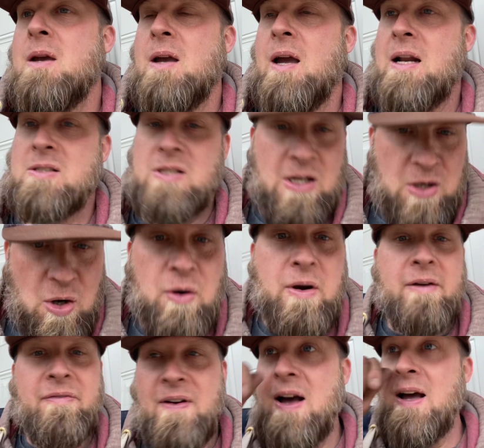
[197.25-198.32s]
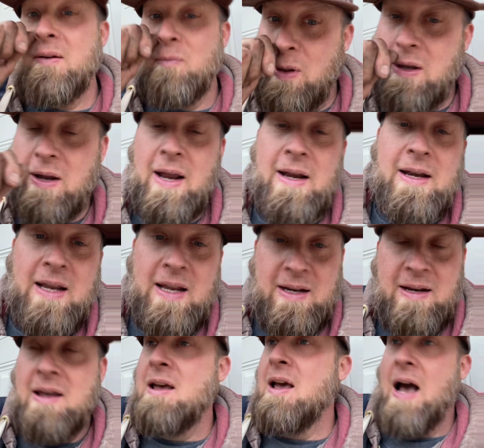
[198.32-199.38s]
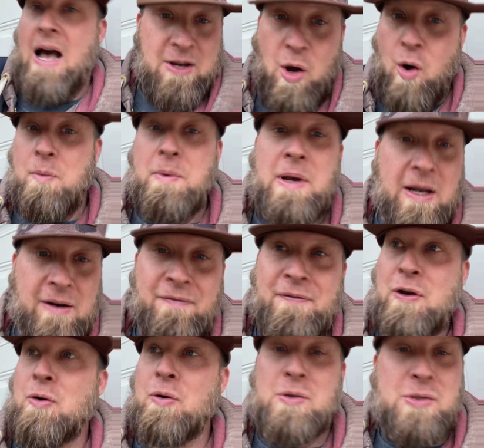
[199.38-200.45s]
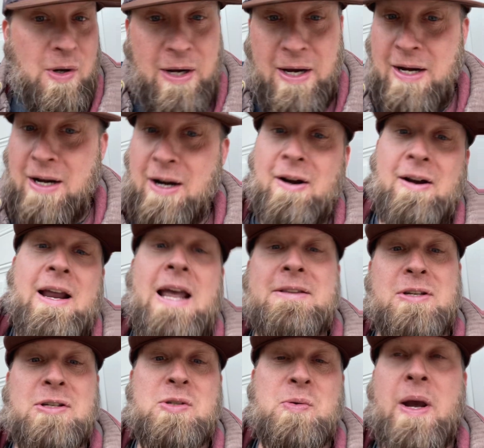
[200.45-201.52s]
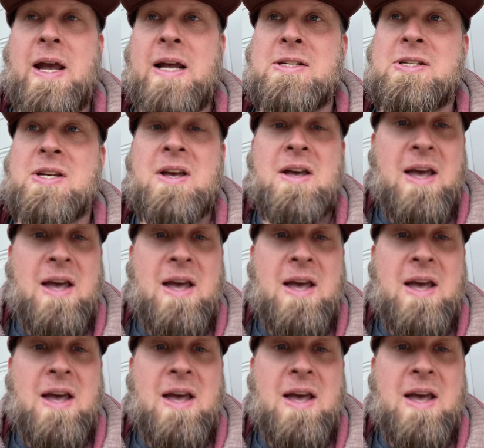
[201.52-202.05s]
And I was like, okay, fine. Well, and then I know I'm getting fuel, so I in there and hit the switch.